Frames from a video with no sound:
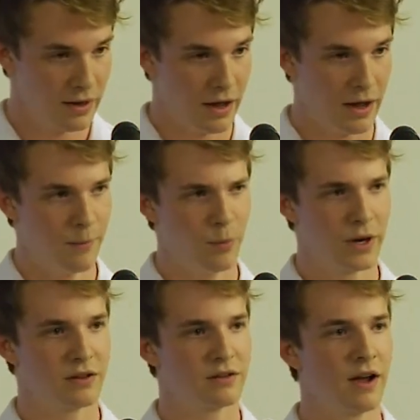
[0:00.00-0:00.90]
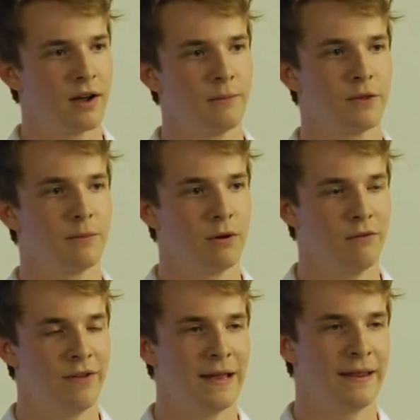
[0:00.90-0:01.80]
When I talk about the
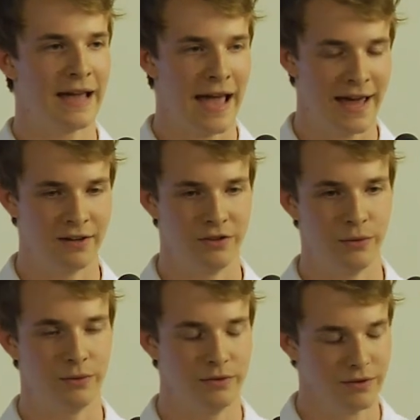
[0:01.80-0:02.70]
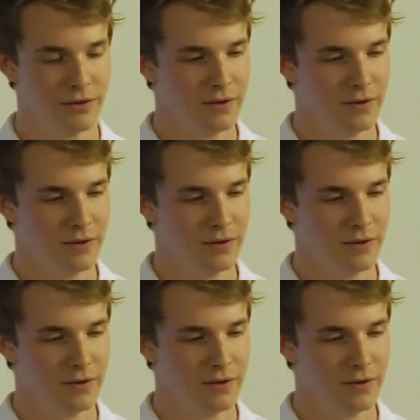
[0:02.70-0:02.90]
prevailing attitudes,